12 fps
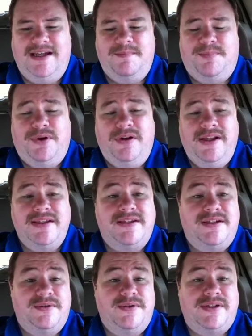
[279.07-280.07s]
Borderlands
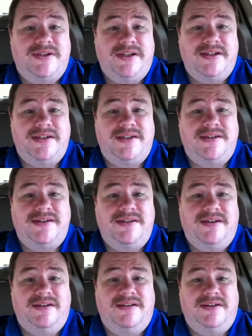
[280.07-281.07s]
2
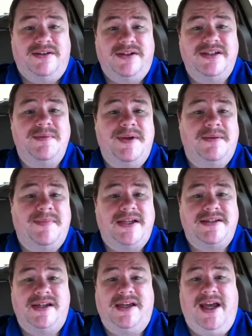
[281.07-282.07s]
looks to be an
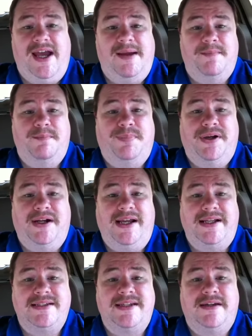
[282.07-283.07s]
amazing game, but
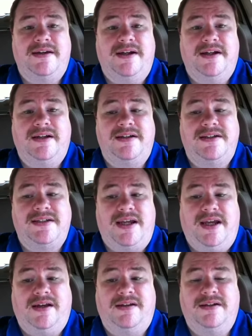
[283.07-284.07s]
it's gonna
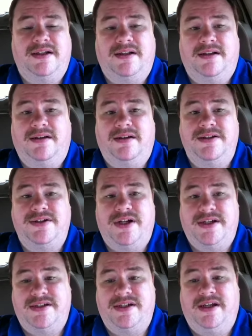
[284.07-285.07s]
take a little
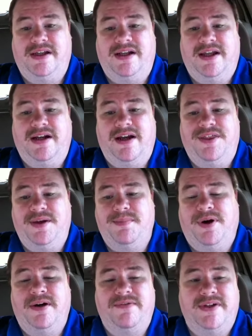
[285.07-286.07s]
adjusting, and I think
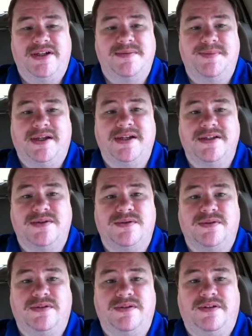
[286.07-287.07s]
part of it is because
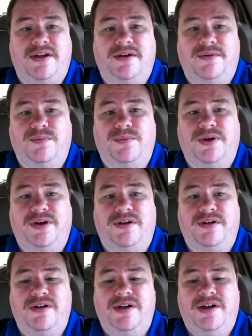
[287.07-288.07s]
we're